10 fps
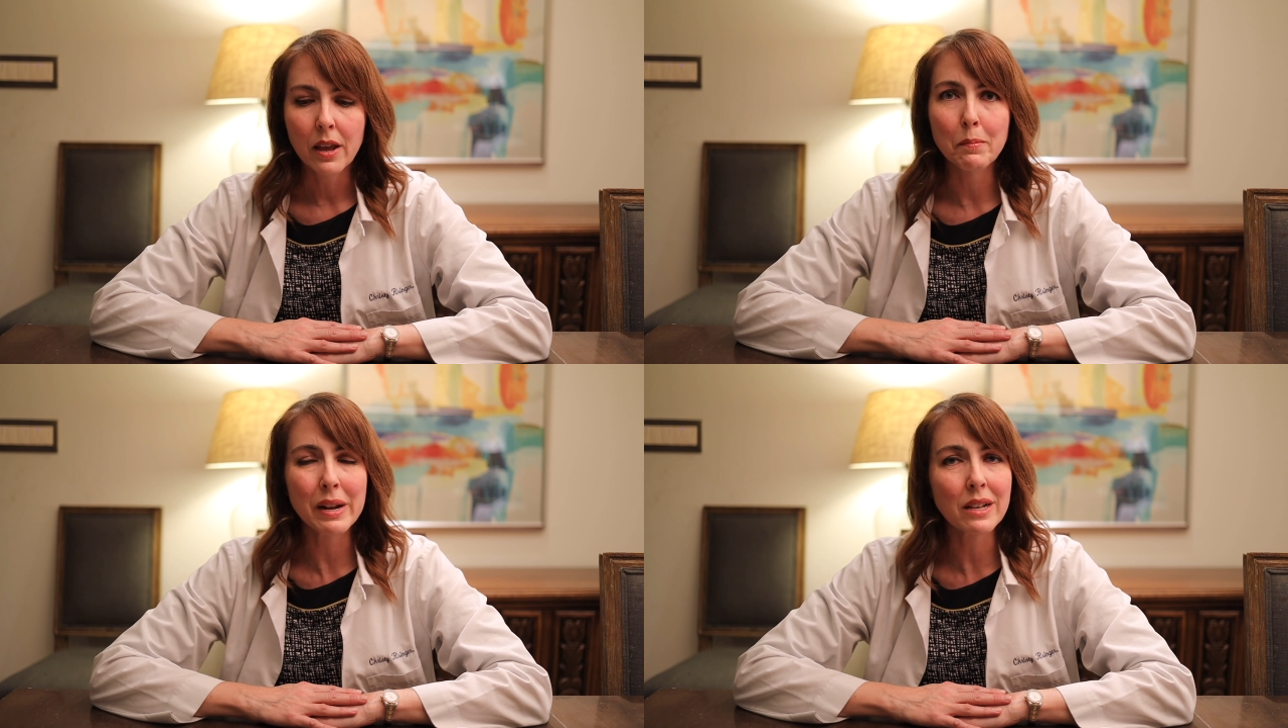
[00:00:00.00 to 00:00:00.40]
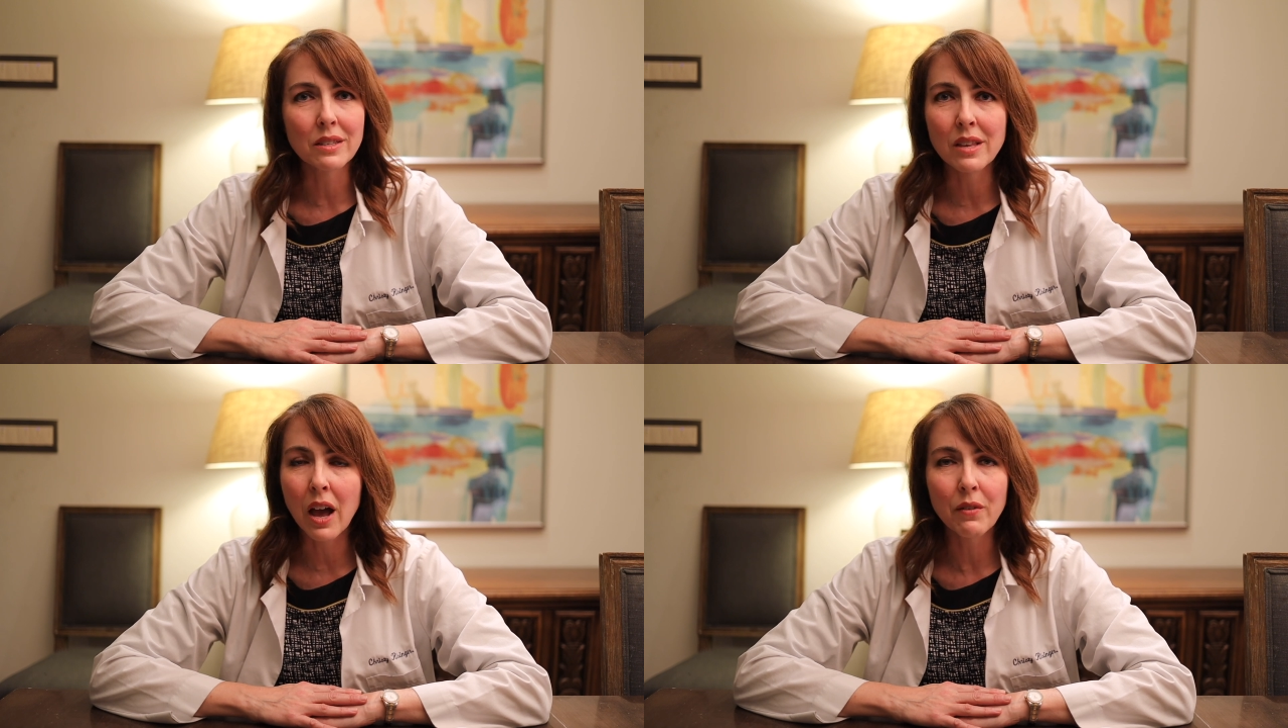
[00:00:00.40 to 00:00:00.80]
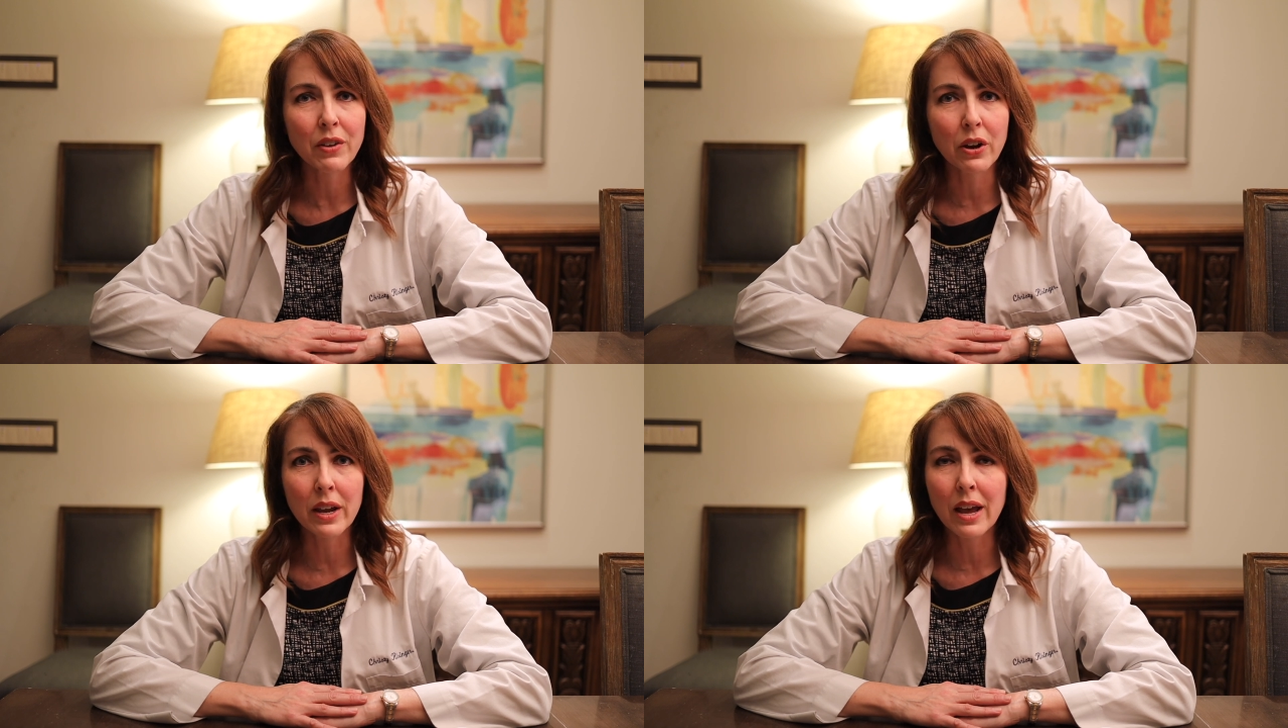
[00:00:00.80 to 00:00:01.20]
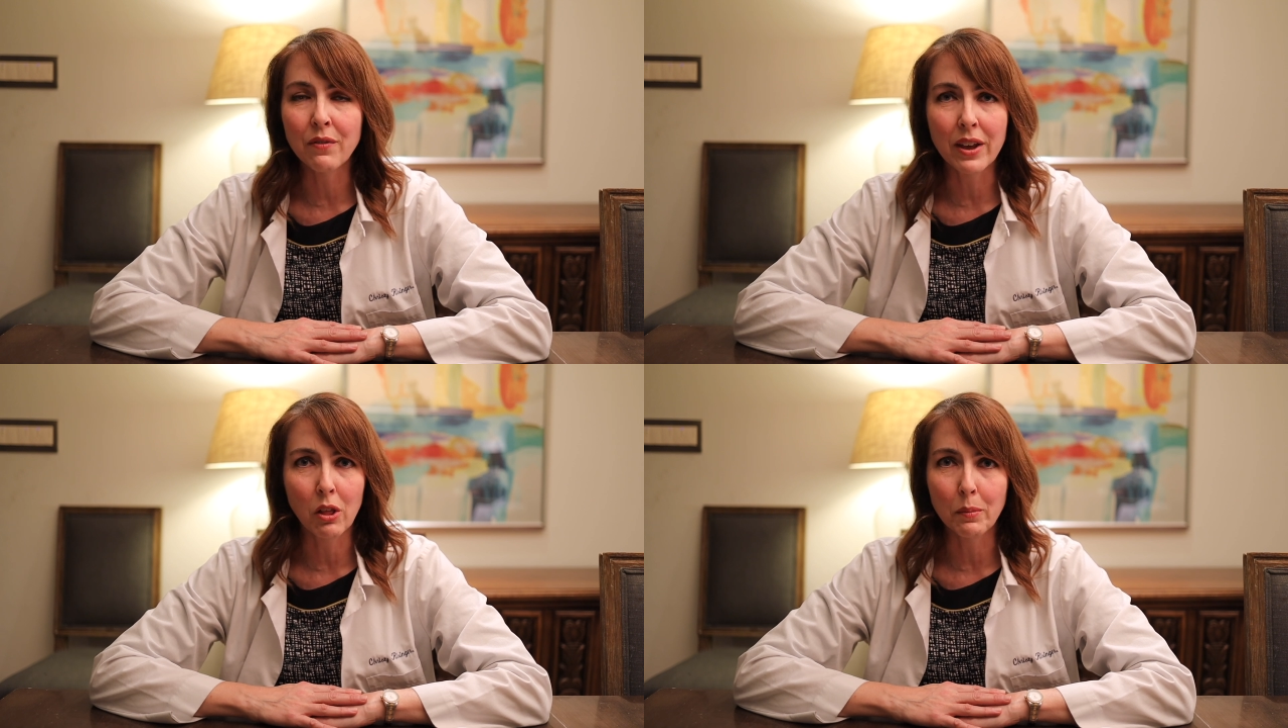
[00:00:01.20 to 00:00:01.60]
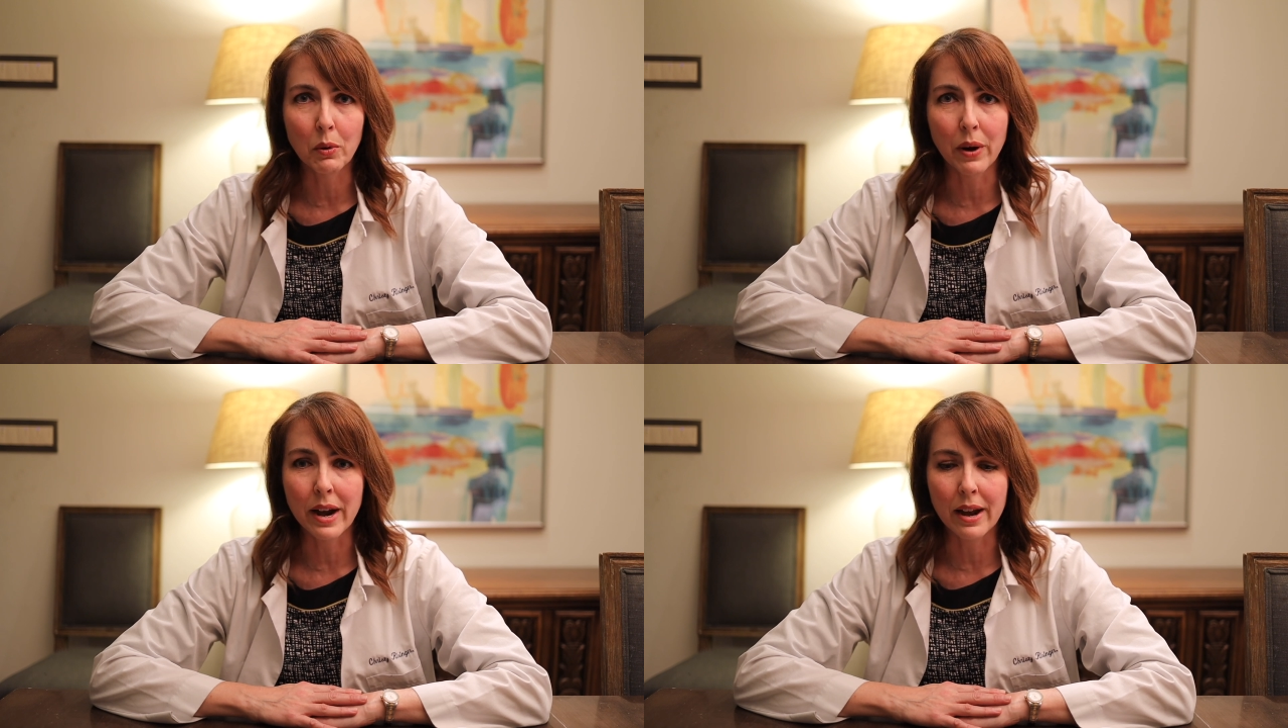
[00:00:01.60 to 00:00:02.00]
but it's not very
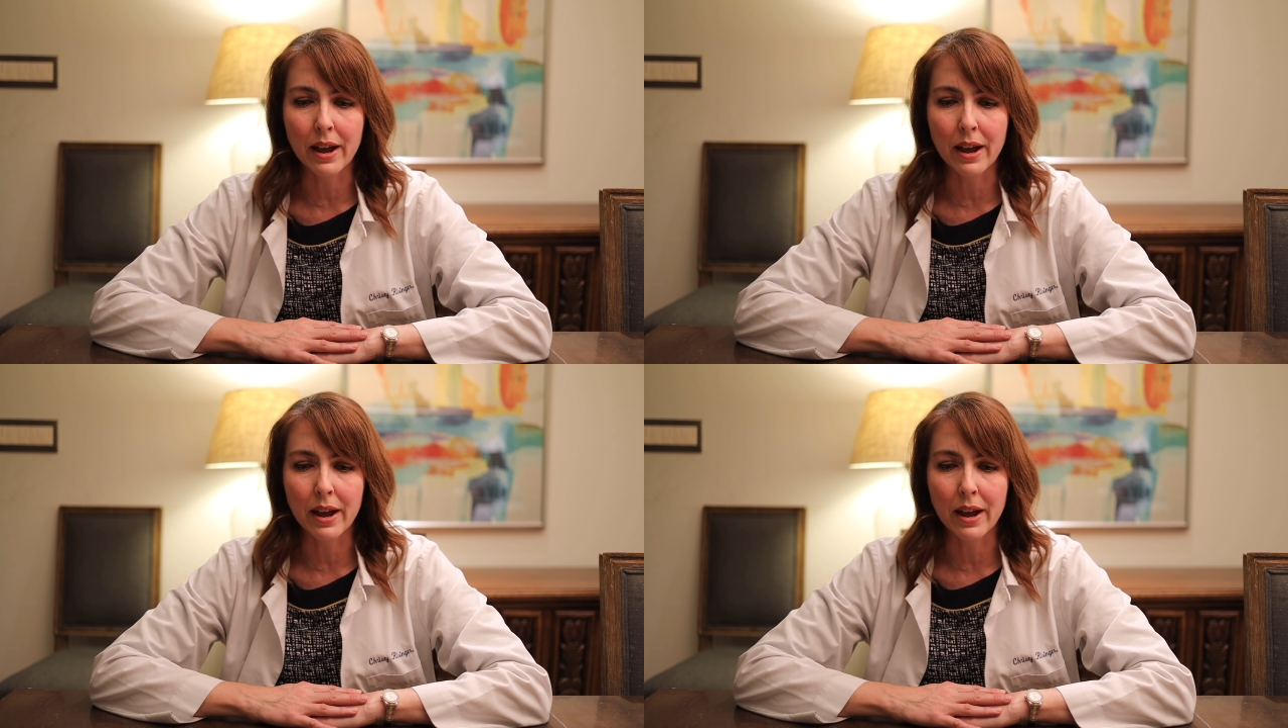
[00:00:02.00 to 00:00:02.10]
available right